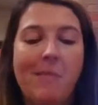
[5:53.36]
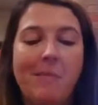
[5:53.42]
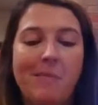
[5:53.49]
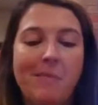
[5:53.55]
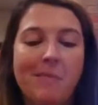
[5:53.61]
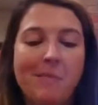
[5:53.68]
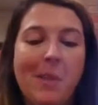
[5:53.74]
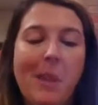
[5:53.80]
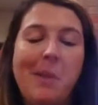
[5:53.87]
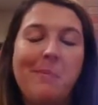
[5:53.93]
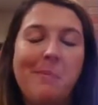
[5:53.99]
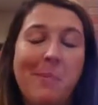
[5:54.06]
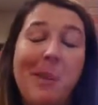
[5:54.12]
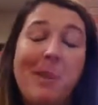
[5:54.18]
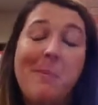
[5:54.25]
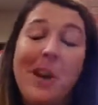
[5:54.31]
Me
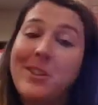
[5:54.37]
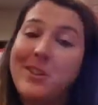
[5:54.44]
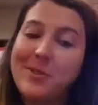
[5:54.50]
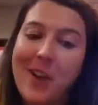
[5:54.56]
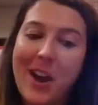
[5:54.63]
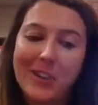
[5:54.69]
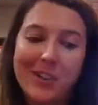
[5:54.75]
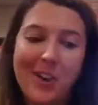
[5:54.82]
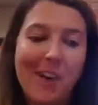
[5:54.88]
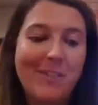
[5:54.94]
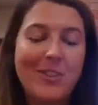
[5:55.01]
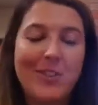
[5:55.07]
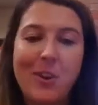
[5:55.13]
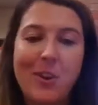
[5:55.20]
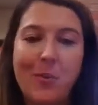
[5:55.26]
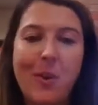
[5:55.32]
and my director have a
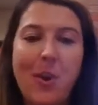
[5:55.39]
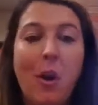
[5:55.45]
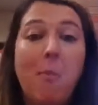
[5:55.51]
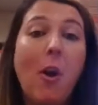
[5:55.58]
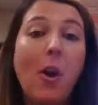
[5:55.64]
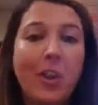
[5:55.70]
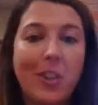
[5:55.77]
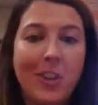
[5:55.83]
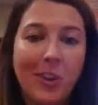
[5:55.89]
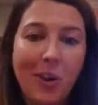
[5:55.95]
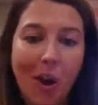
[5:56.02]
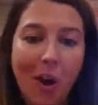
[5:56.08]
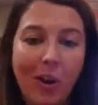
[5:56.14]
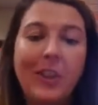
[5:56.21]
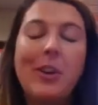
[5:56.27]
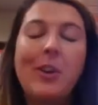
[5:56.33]
joke. We call it parking the
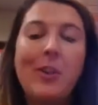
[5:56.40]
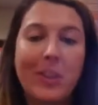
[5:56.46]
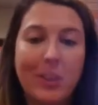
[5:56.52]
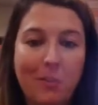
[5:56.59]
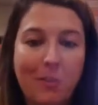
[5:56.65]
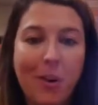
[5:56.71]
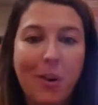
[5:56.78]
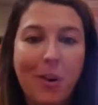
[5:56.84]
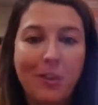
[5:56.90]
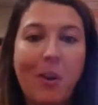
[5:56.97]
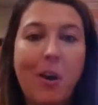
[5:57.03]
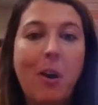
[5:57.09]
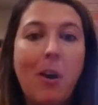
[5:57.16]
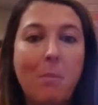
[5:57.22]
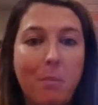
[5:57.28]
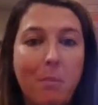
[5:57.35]
car. You have to park the
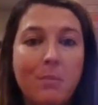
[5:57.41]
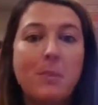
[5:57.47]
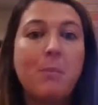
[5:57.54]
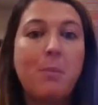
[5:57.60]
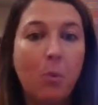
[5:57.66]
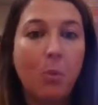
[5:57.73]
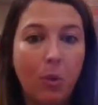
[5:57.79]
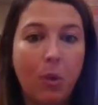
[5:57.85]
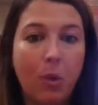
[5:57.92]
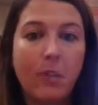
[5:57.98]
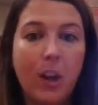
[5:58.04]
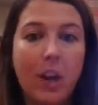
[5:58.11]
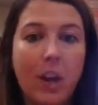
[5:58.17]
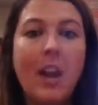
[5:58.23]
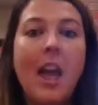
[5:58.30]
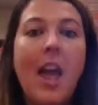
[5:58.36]
car, pull
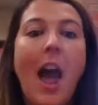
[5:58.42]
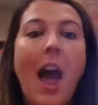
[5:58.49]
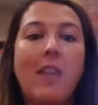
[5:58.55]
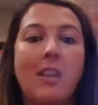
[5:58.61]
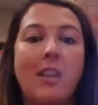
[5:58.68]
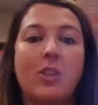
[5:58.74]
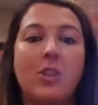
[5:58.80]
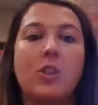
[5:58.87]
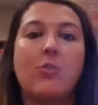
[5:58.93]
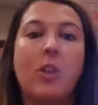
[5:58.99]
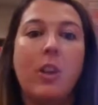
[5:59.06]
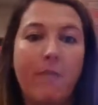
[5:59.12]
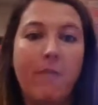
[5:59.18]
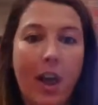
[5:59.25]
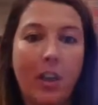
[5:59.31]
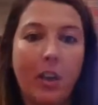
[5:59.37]
over, and then just
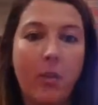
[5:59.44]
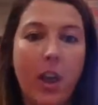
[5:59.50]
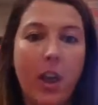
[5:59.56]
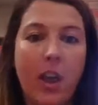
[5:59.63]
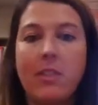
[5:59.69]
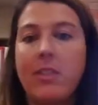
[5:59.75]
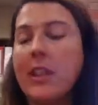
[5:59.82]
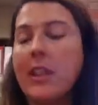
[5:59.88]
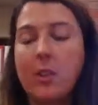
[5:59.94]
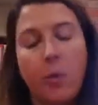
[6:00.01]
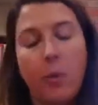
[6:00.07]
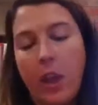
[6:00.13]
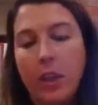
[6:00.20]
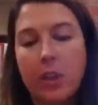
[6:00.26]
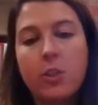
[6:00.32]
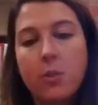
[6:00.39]
reevaluate. And that's
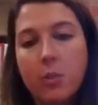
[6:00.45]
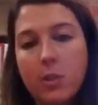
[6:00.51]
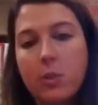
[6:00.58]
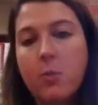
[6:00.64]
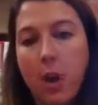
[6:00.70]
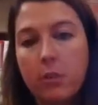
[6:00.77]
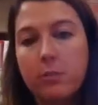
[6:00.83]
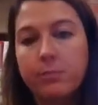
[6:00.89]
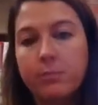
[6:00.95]
okay to do as well.